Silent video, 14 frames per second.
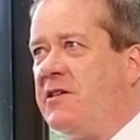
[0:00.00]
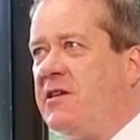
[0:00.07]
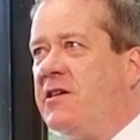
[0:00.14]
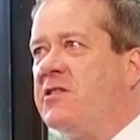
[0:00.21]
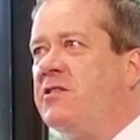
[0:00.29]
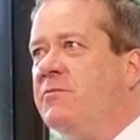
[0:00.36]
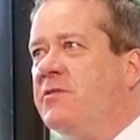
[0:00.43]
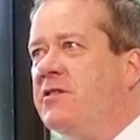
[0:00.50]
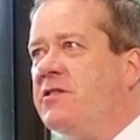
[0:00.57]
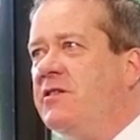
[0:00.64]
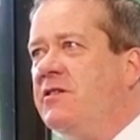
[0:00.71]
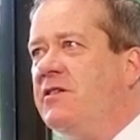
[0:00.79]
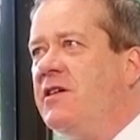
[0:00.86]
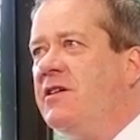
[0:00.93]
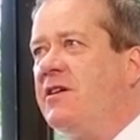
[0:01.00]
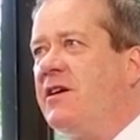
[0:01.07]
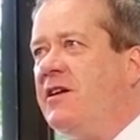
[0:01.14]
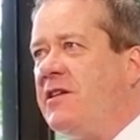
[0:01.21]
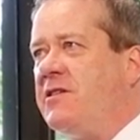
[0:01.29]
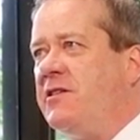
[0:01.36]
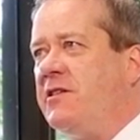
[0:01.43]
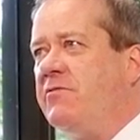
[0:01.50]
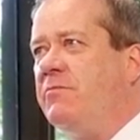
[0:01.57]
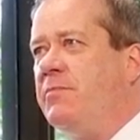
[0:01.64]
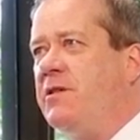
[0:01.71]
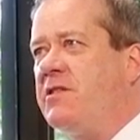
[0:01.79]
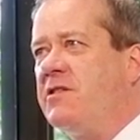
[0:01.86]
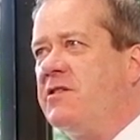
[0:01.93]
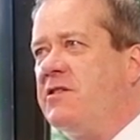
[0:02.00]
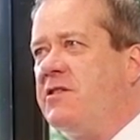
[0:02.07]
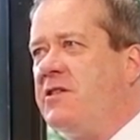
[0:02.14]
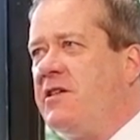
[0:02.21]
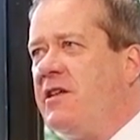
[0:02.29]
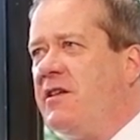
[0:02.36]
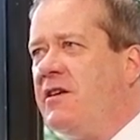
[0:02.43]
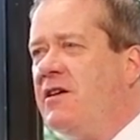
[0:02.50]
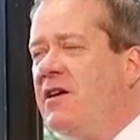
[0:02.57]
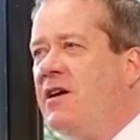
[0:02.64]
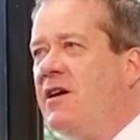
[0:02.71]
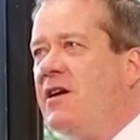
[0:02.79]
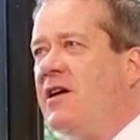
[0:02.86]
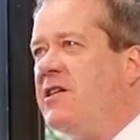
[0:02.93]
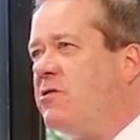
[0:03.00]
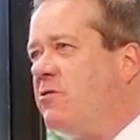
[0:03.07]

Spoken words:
to customers and connecting different businesses together. It's